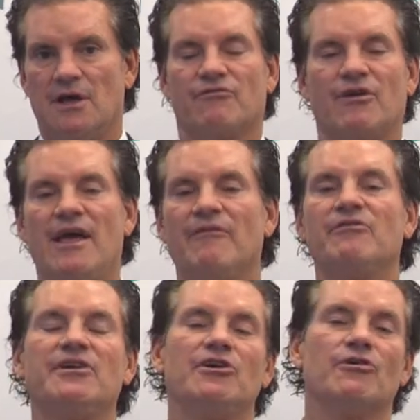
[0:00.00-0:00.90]
for
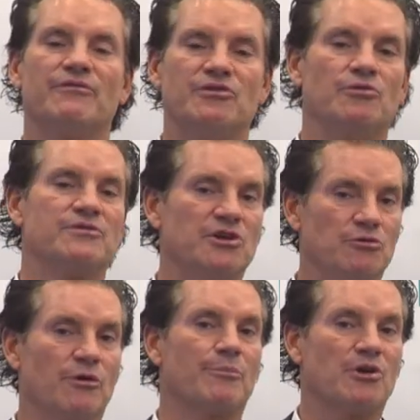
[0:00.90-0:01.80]
every year of youth that
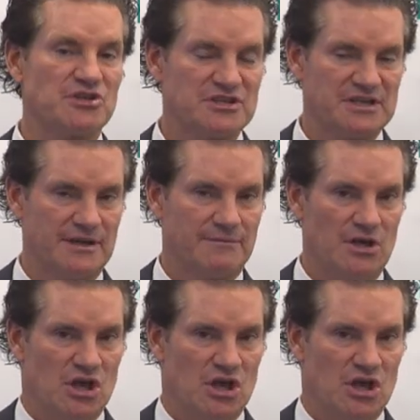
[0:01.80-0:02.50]
you are purchasing.